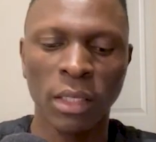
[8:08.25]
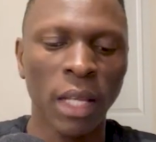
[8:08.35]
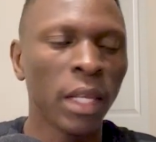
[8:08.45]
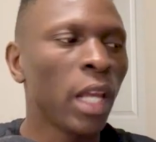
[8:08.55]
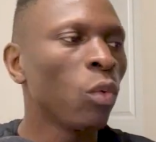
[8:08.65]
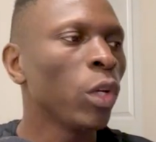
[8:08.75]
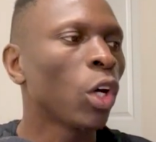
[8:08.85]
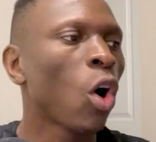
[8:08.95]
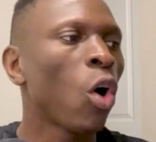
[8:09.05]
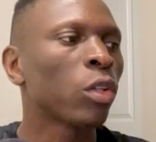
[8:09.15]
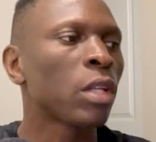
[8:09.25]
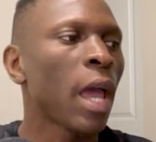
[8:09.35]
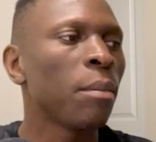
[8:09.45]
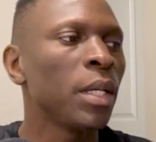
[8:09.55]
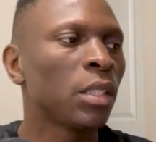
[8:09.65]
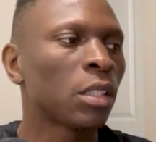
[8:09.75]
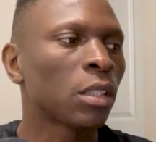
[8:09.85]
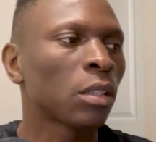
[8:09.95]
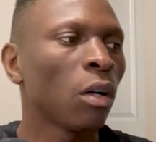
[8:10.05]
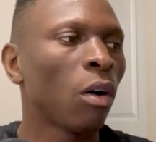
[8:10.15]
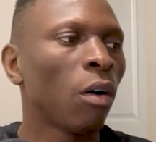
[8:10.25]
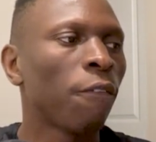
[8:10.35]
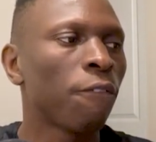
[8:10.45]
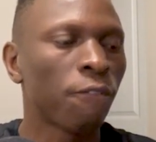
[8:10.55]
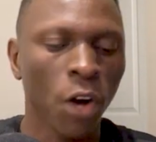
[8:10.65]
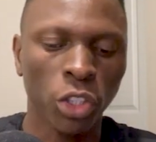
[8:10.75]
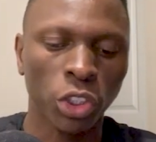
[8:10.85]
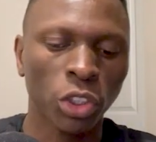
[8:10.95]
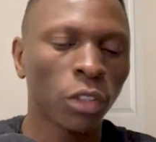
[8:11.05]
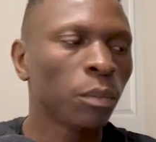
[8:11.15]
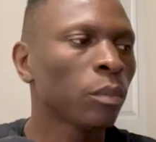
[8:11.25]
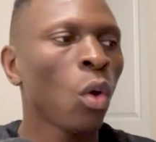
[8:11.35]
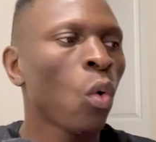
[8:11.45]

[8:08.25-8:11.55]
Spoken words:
and then we call time it function.